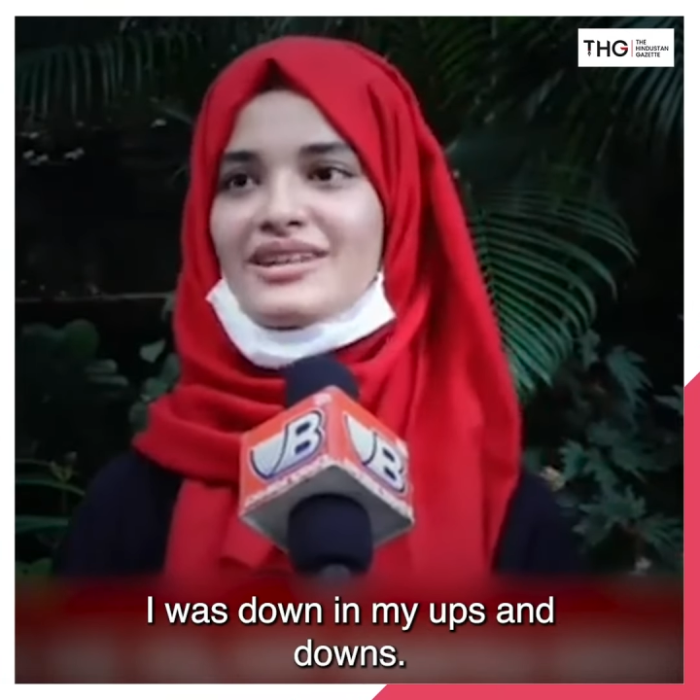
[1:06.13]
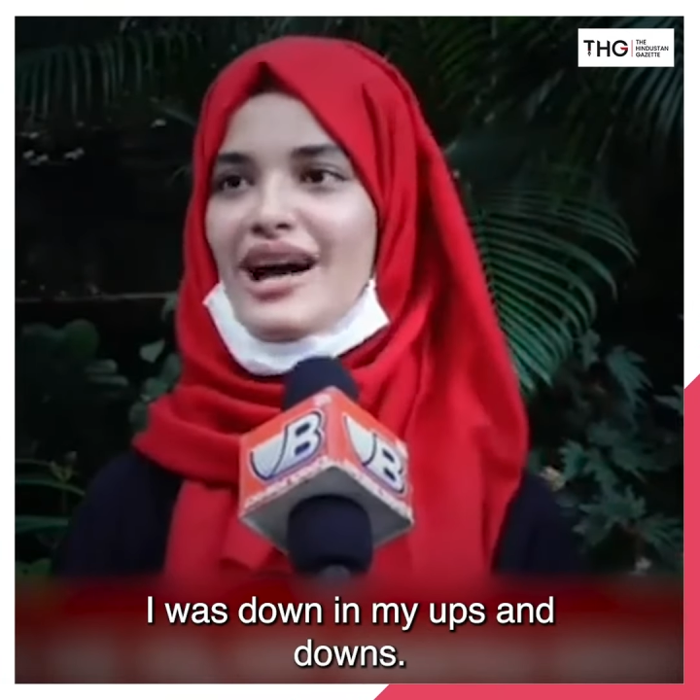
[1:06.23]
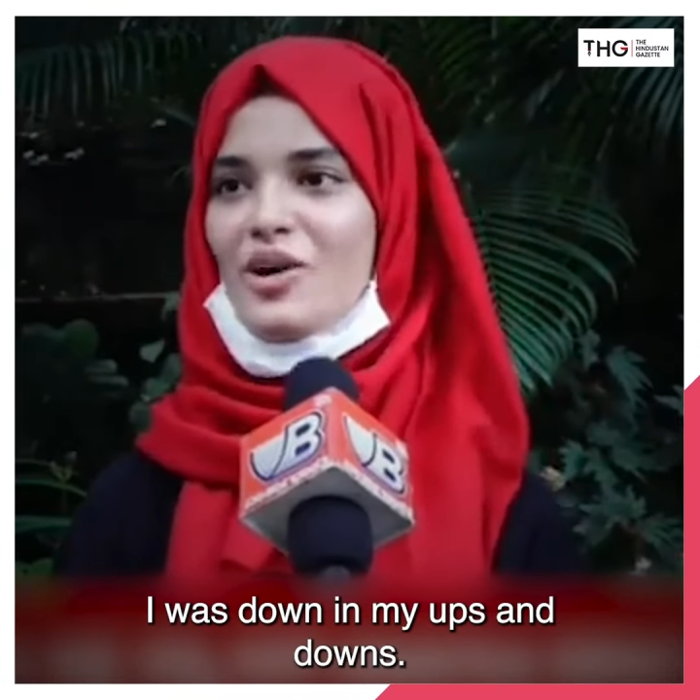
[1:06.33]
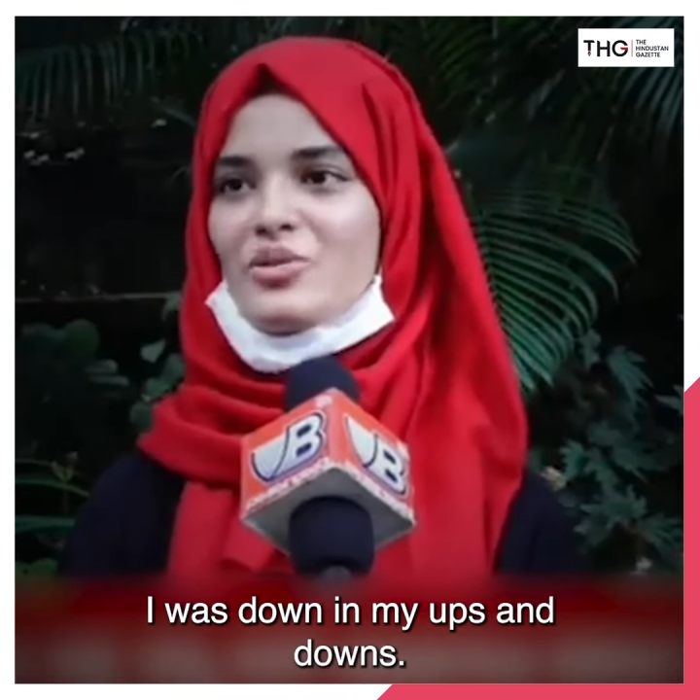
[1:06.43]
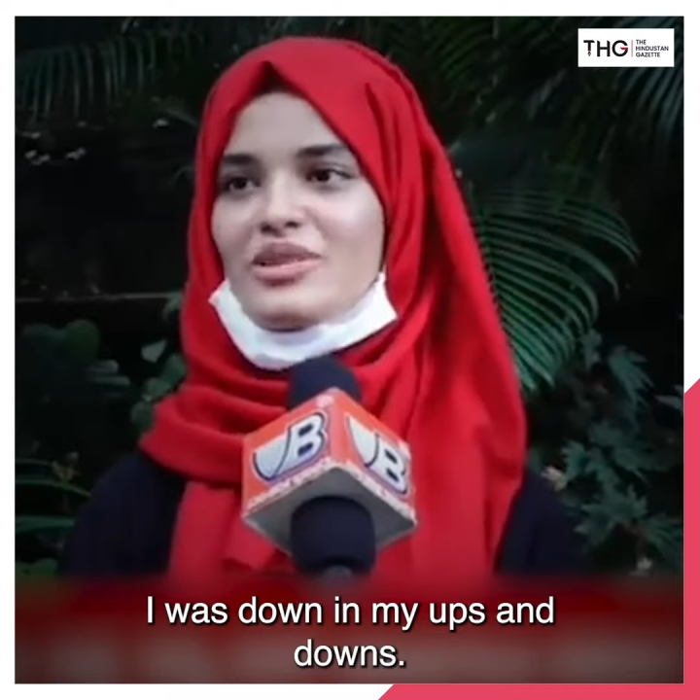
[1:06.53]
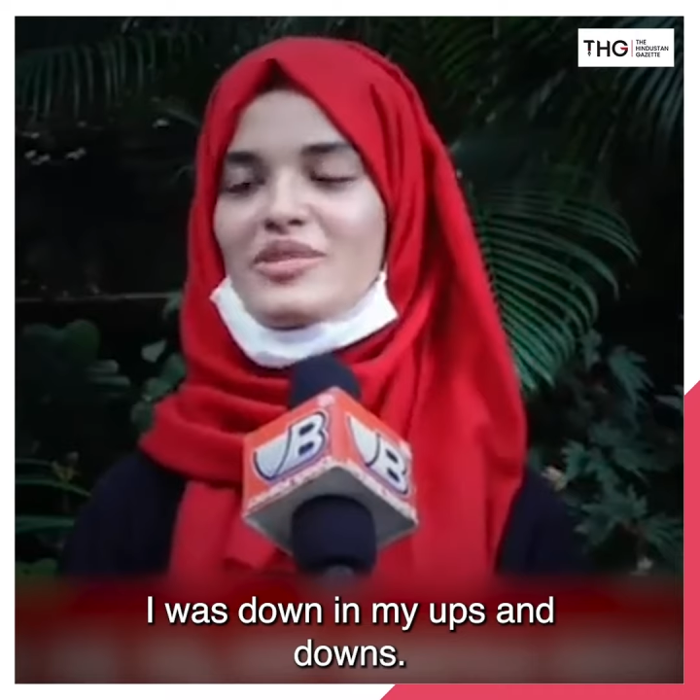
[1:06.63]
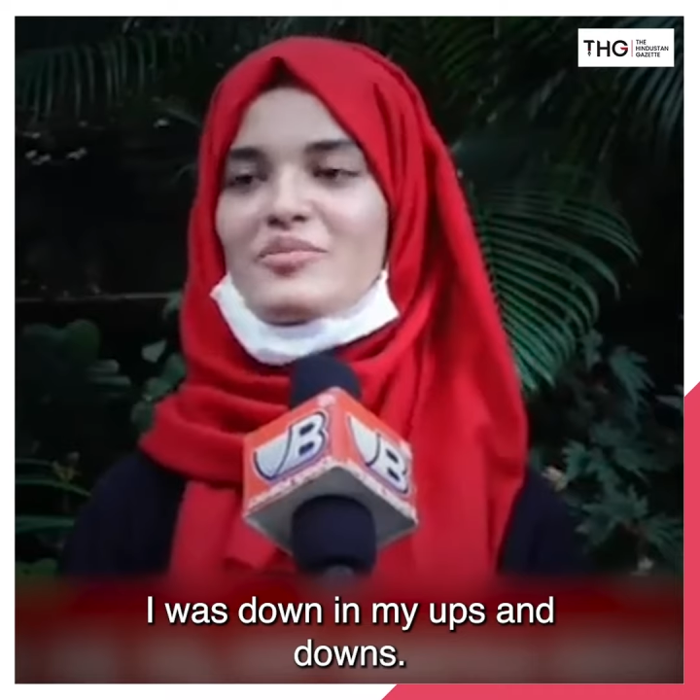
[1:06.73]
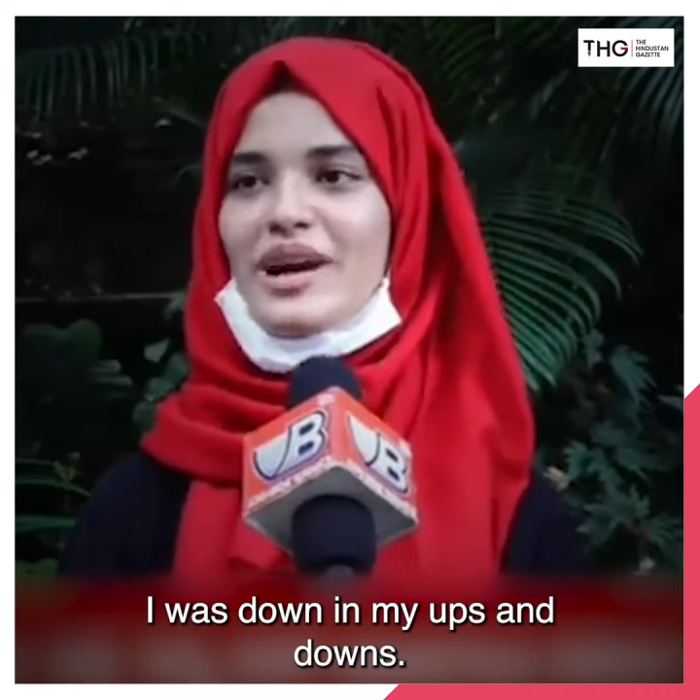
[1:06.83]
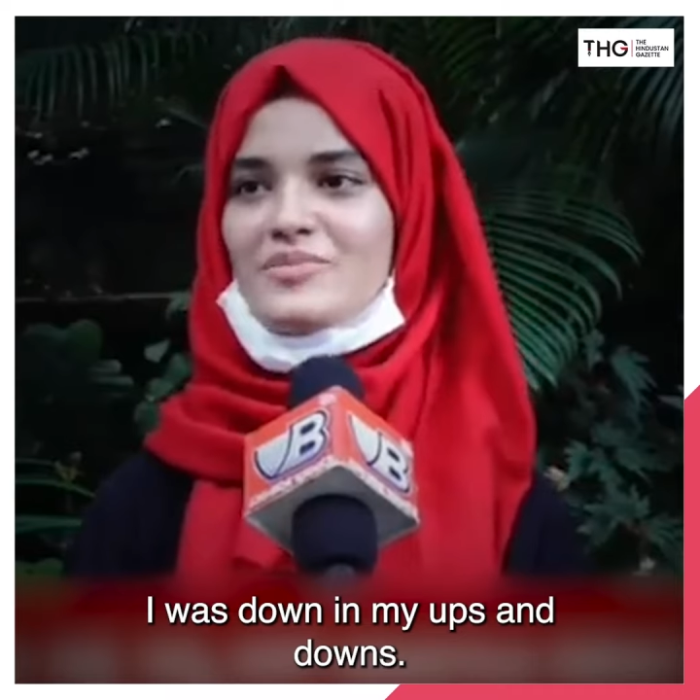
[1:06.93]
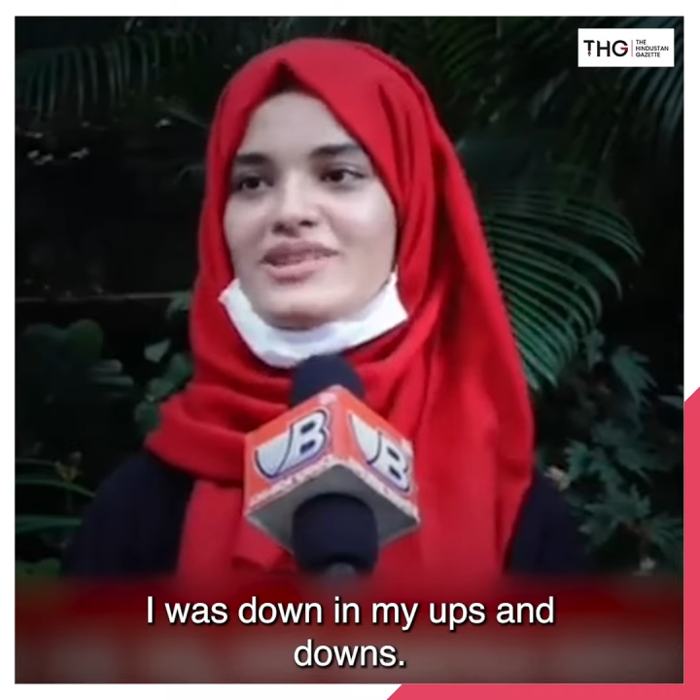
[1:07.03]
down
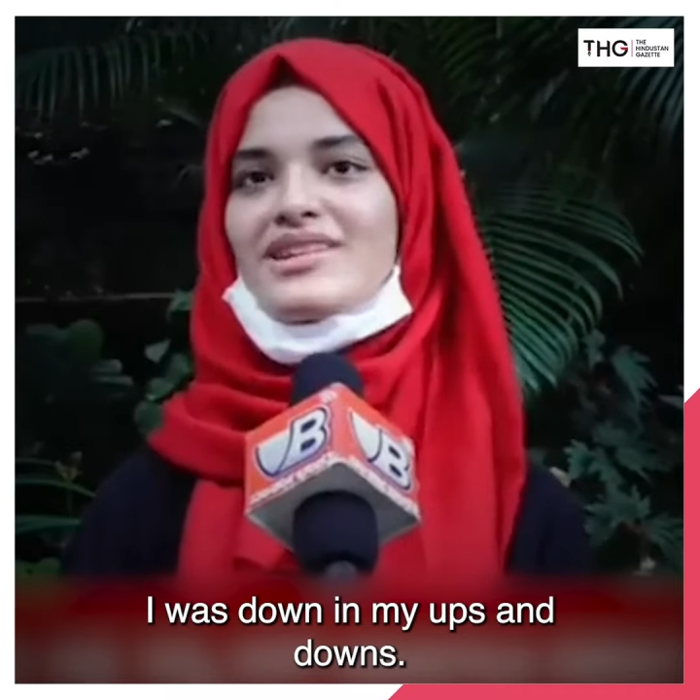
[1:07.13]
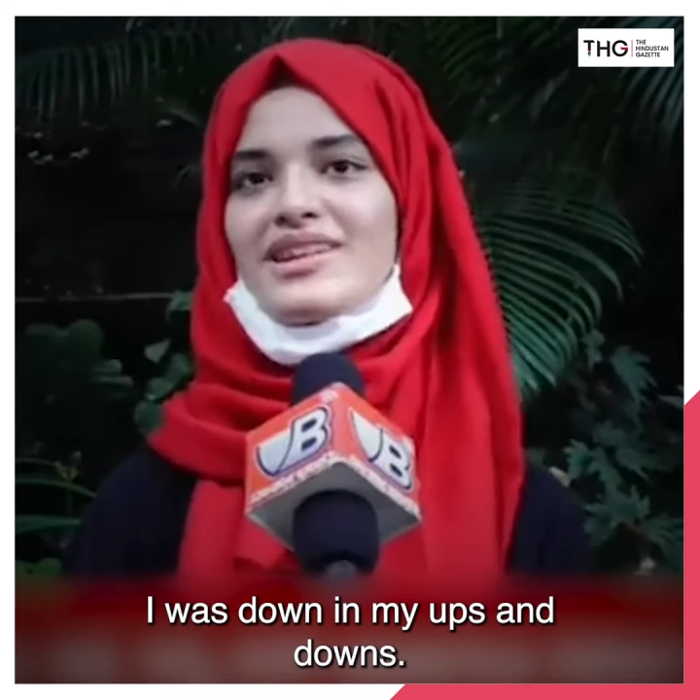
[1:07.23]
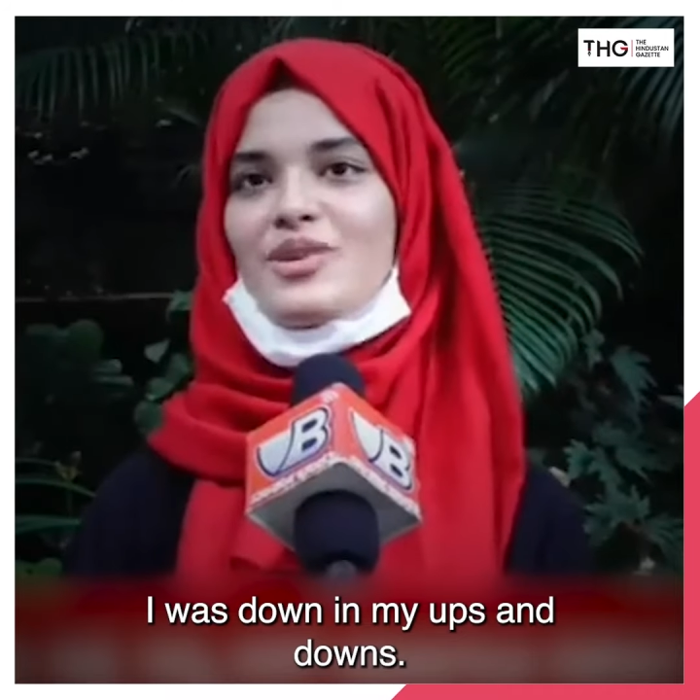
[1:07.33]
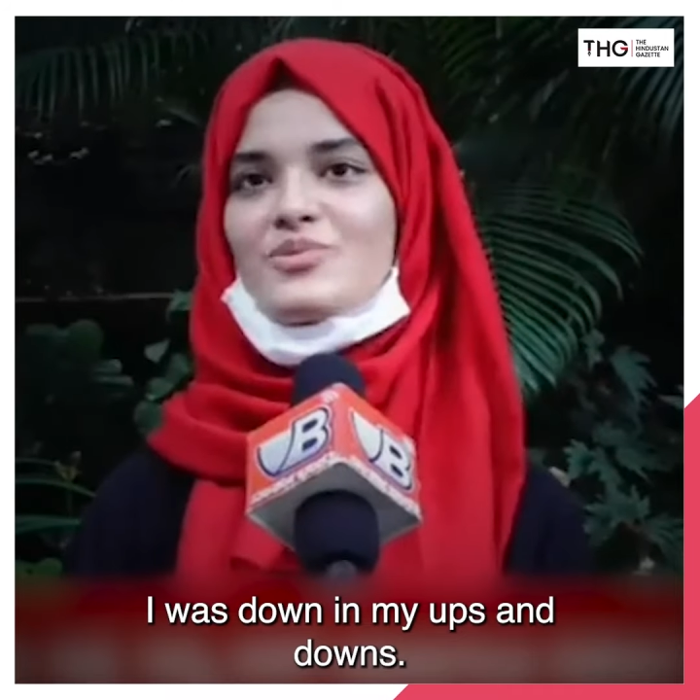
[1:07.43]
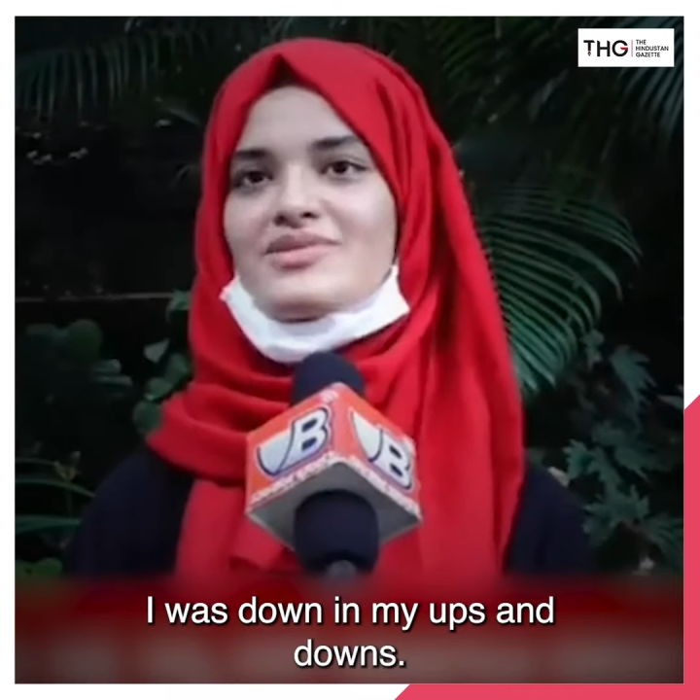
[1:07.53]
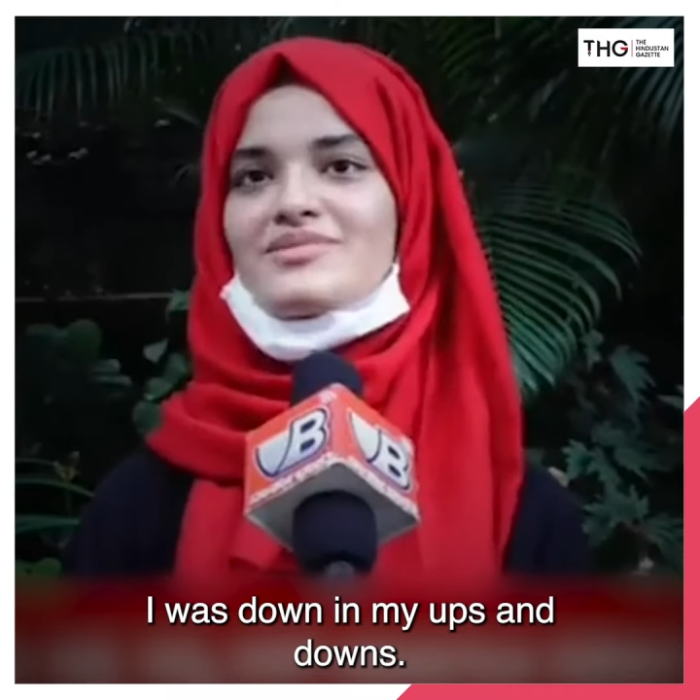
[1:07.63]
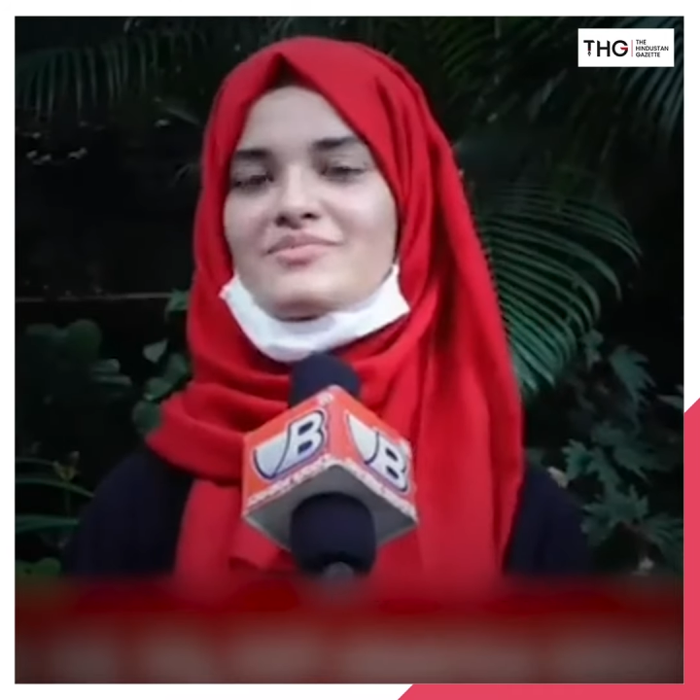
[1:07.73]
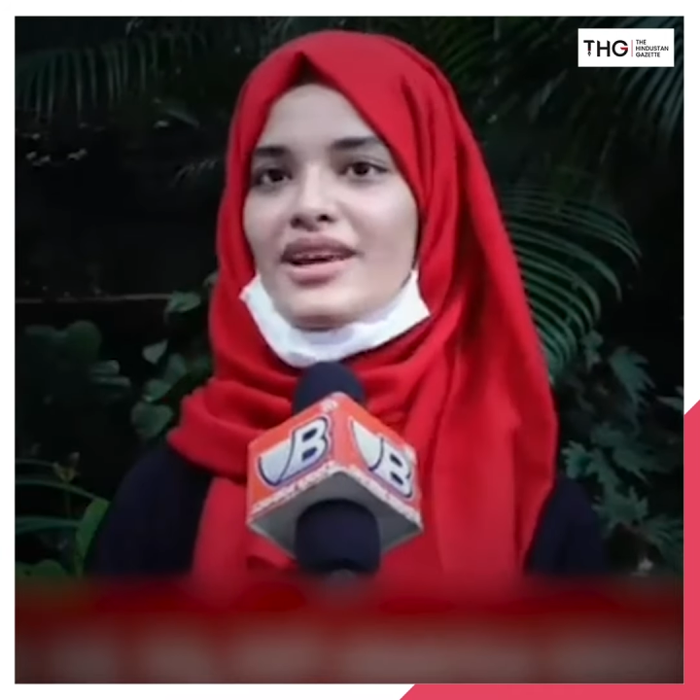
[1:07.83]
in my ups and downs.